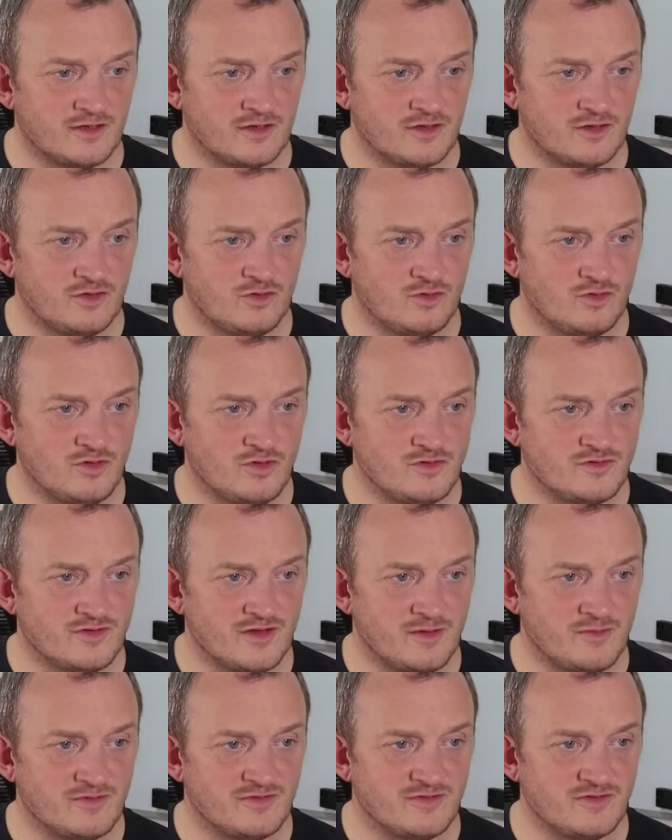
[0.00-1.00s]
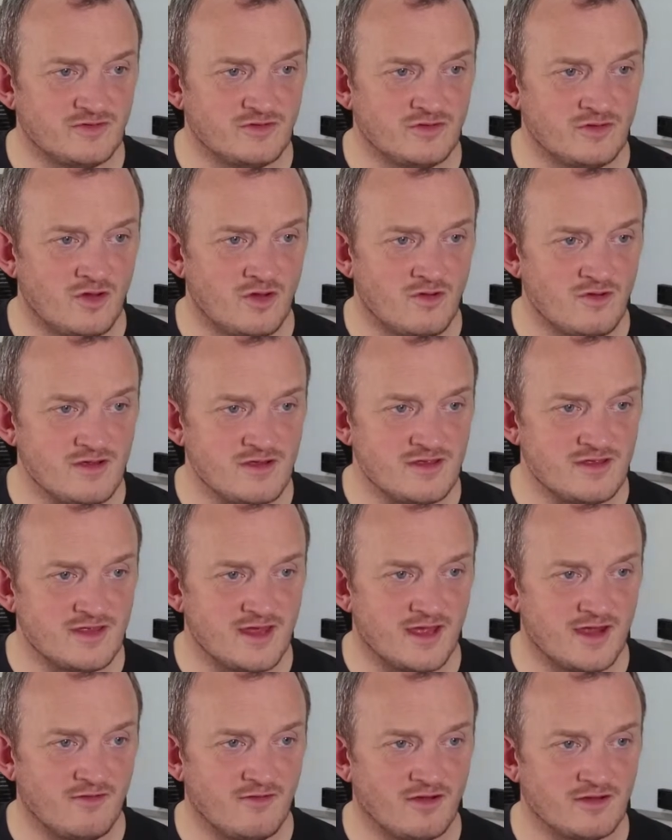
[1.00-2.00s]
your username is not in there.